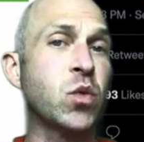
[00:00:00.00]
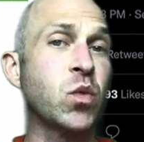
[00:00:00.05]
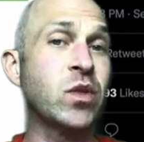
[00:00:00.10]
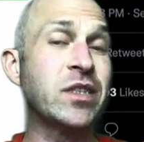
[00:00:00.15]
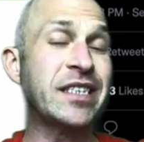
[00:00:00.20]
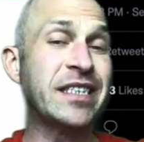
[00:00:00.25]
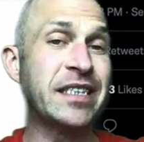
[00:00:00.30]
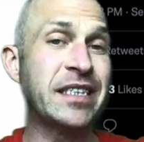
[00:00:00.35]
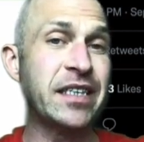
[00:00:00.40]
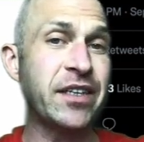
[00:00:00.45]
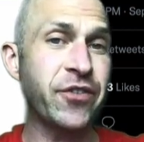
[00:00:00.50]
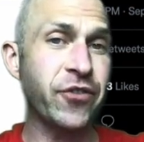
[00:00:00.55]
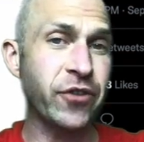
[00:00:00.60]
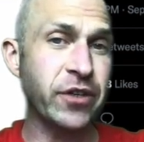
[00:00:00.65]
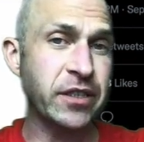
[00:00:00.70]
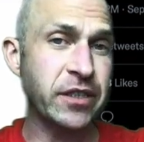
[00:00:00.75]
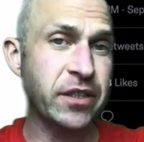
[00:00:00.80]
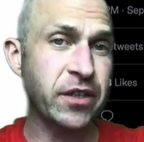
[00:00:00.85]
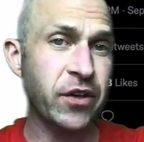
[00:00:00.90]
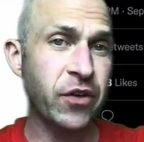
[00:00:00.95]
was
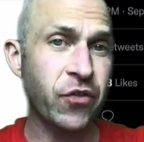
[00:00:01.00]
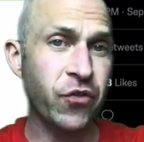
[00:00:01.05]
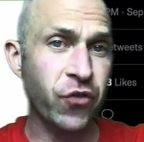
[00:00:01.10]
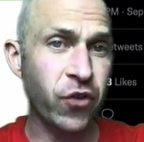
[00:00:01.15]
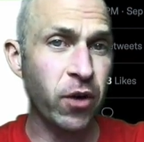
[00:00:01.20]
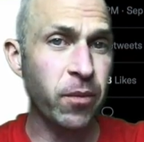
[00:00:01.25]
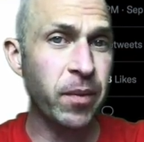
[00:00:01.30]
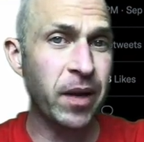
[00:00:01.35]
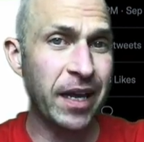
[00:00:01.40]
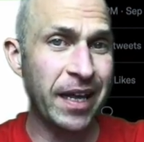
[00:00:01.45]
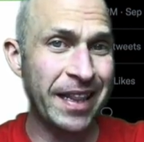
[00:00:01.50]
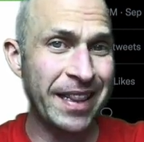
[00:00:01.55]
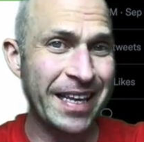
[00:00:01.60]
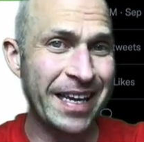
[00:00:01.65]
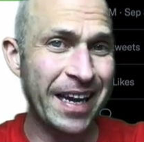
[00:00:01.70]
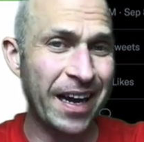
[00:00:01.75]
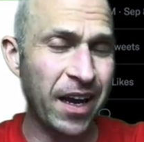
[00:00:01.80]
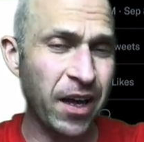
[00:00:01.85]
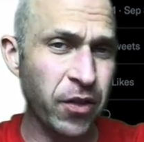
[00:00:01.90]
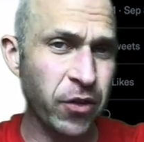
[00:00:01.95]
different from
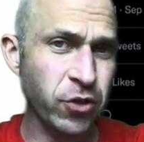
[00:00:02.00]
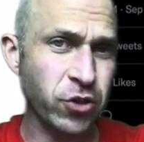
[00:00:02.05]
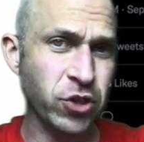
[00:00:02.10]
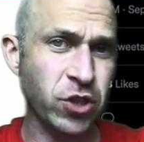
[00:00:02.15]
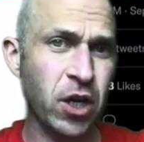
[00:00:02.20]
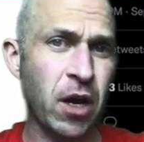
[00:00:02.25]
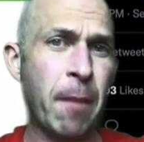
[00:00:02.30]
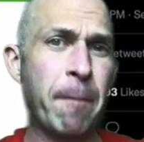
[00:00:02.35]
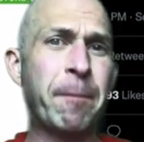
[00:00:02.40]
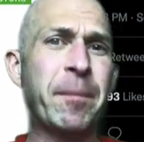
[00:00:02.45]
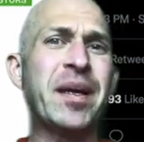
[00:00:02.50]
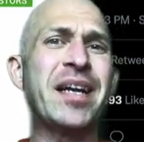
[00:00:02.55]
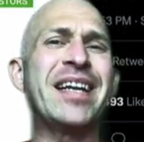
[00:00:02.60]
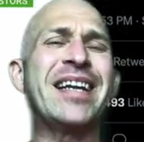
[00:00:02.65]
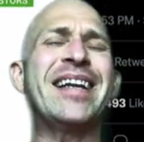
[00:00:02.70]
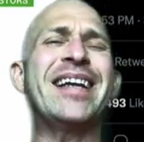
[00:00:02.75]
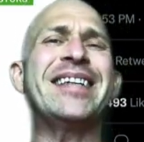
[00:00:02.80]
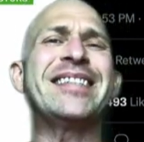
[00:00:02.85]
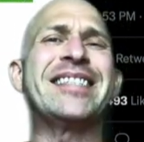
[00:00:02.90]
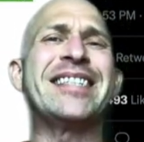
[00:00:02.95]
the others
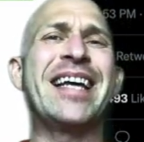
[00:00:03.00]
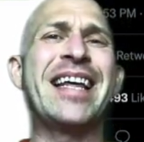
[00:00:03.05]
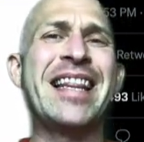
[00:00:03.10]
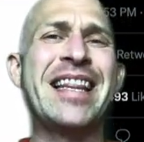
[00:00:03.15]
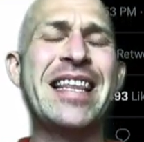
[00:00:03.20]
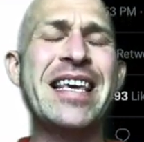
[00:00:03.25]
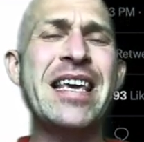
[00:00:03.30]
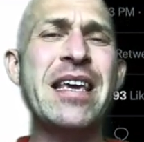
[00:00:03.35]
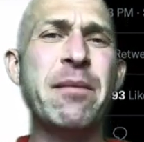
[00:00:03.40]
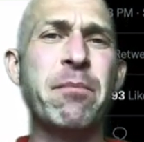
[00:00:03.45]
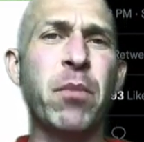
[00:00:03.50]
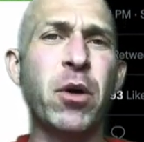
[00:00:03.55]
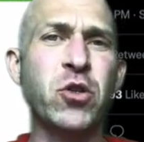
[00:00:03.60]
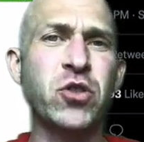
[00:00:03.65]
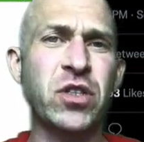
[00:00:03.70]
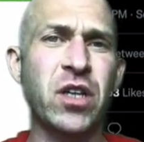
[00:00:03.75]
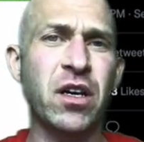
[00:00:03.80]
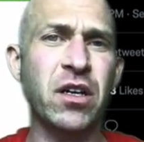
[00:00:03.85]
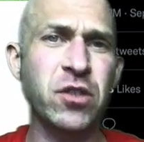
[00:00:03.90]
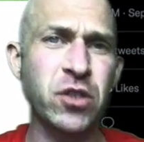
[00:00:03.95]
plus the
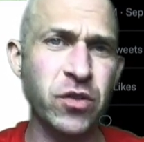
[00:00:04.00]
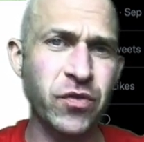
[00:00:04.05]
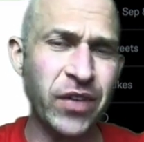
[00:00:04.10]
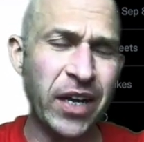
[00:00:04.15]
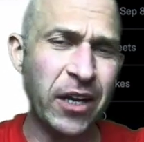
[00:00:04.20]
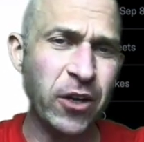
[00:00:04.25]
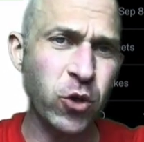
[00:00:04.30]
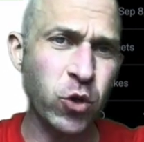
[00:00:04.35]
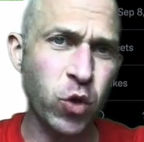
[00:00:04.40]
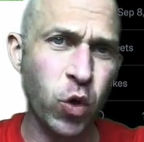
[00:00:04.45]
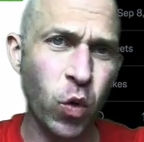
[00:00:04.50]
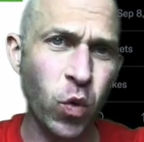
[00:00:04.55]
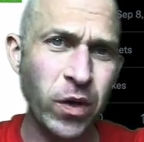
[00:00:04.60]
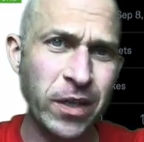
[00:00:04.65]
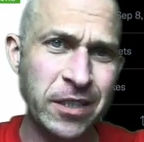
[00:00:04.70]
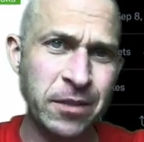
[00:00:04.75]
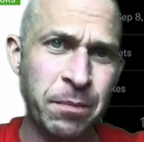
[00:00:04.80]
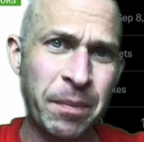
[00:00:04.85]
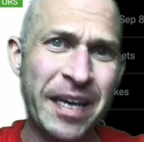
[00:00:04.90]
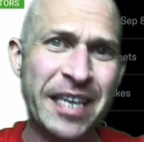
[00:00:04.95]
most undervalued
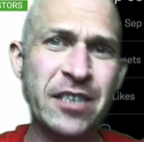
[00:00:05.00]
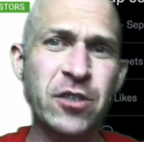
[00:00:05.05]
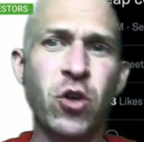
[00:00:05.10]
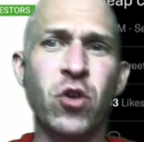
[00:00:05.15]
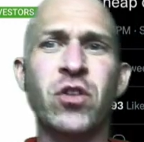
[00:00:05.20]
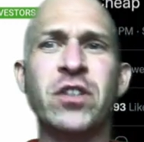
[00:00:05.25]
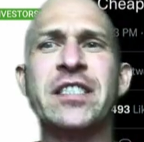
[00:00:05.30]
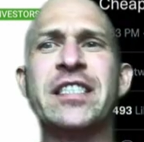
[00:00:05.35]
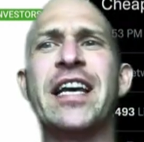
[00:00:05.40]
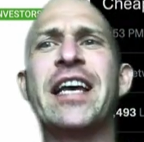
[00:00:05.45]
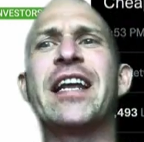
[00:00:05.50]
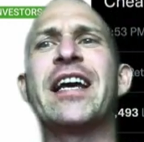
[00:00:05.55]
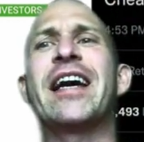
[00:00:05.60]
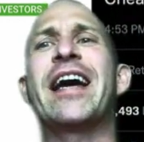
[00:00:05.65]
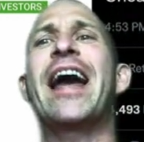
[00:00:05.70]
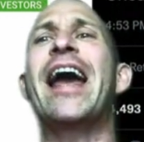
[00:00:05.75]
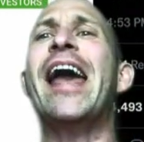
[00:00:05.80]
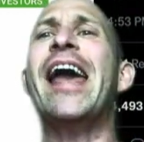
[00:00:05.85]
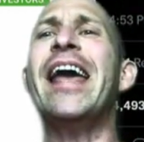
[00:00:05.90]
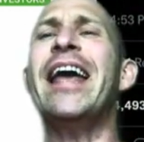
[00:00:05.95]
coins based on data,
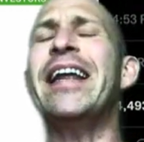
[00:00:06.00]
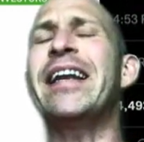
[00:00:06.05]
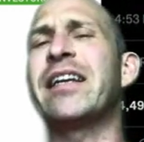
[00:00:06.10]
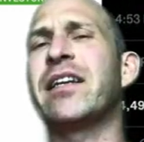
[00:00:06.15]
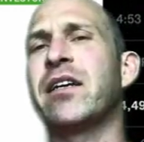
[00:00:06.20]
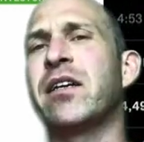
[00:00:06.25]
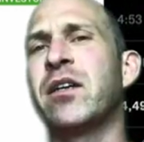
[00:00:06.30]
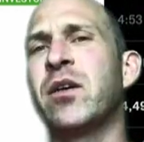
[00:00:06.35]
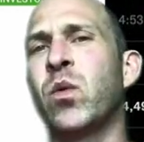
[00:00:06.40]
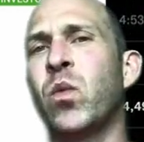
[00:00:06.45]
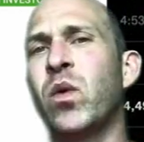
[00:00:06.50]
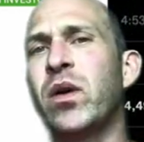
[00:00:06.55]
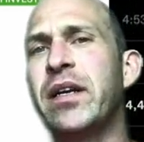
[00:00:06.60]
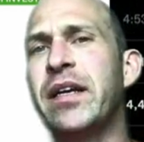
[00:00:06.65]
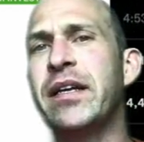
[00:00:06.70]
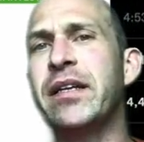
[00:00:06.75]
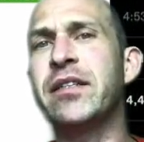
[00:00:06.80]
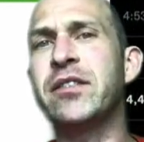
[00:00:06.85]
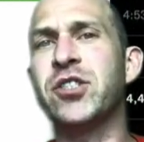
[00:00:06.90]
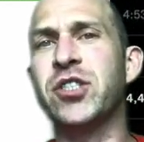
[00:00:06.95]
and one
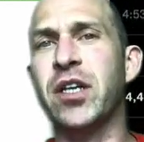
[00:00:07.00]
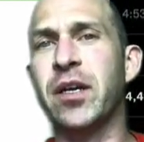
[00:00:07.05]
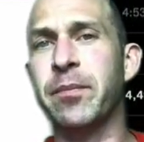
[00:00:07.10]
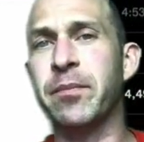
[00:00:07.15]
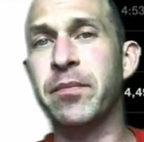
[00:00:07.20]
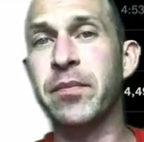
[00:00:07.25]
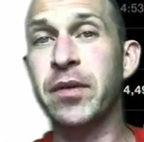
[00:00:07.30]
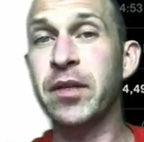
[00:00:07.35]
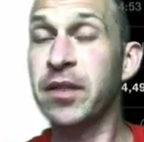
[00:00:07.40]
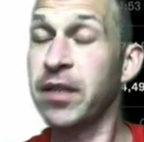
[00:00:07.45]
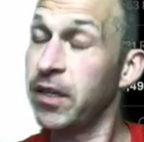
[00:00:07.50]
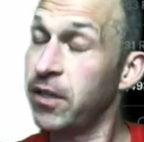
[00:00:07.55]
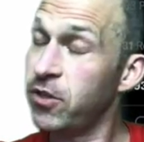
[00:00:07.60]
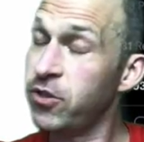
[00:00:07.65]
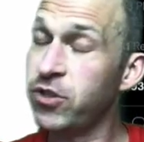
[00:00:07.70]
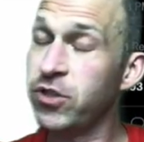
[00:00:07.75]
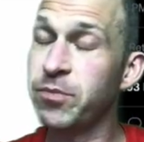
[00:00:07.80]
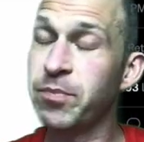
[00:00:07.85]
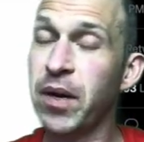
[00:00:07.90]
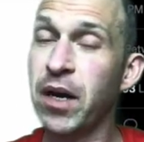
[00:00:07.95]
hidden gem that you
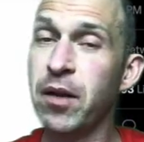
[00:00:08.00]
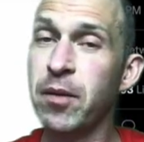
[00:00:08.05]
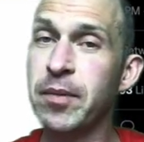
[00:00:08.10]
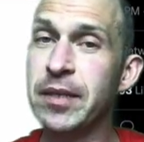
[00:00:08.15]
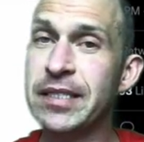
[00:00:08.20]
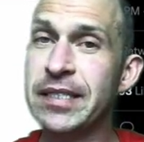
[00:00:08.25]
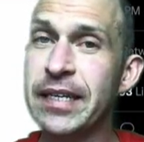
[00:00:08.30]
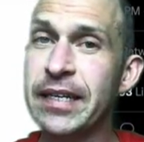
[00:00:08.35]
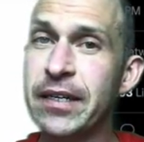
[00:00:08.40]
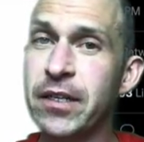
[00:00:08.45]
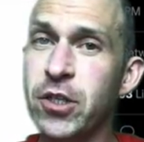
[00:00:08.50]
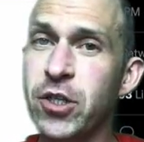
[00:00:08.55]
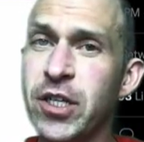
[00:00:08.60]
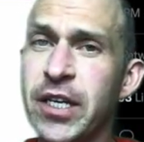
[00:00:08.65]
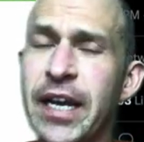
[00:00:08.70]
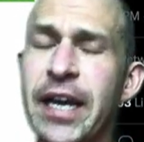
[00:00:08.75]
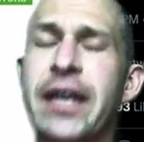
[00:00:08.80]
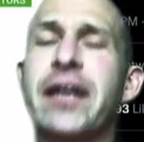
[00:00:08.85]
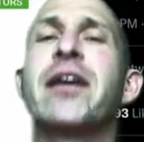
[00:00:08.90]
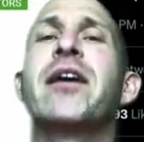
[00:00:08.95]
should probably take a look
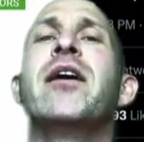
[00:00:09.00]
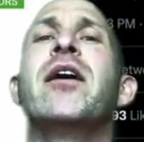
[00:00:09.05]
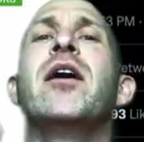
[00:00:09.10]
at.